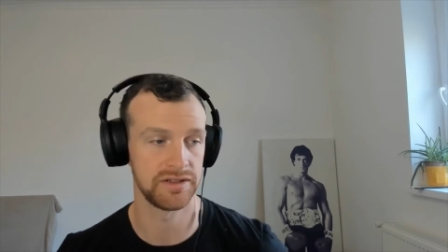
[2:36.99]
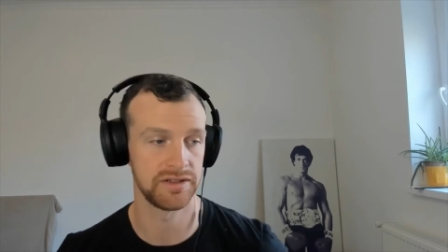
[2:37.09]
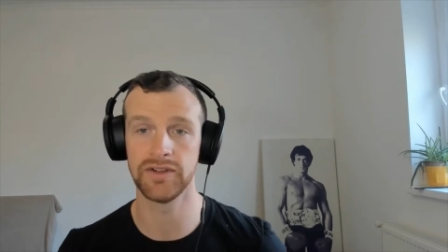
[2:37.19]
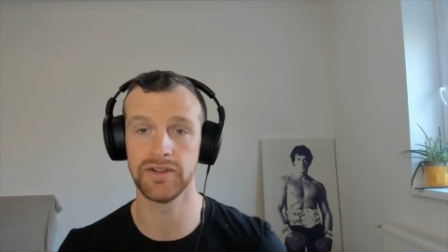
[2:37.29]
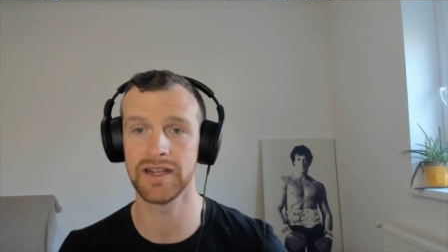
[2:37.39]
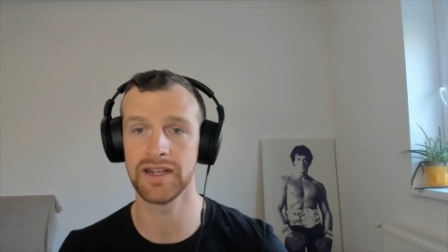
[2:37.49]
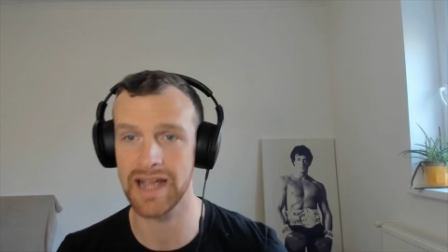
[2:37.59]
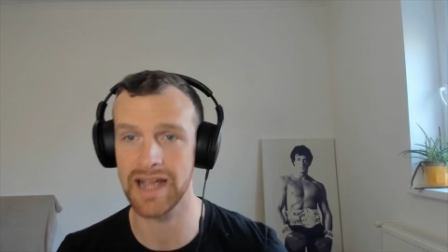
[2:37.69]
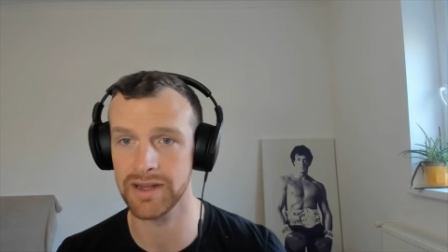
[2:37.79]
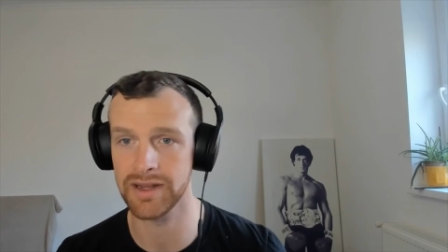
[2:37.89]
If you like
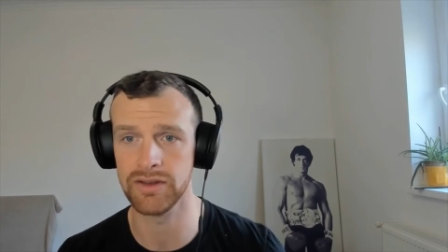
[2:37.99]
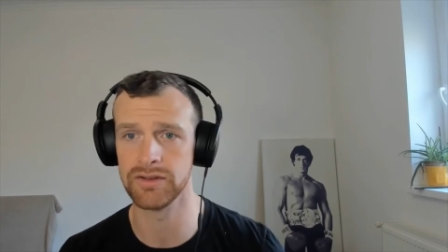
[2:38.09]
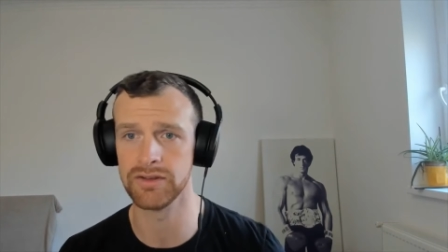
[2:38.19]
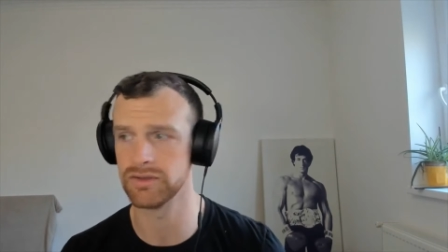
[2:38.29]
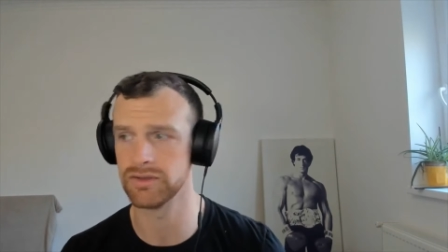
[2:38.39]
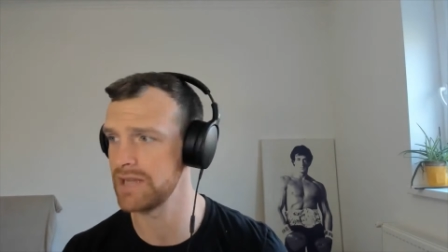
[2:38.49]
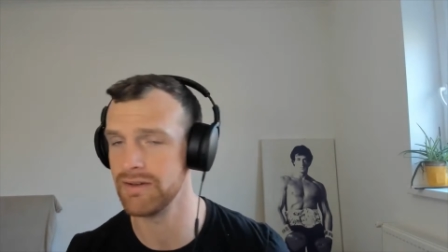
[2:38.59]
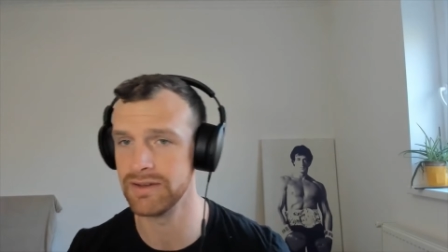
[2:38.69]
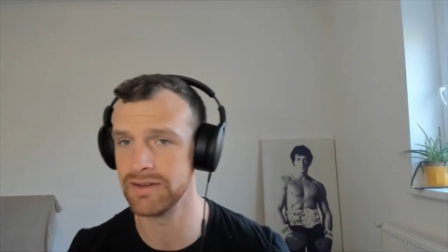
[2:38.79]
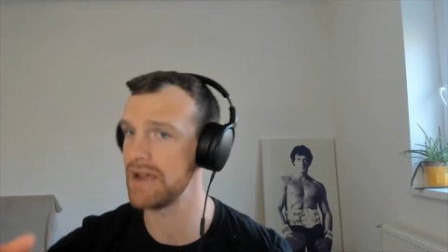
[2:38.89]
downing, you can just
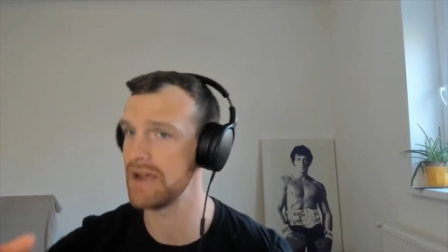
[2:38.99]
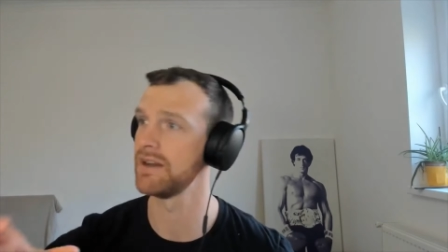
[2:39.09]
down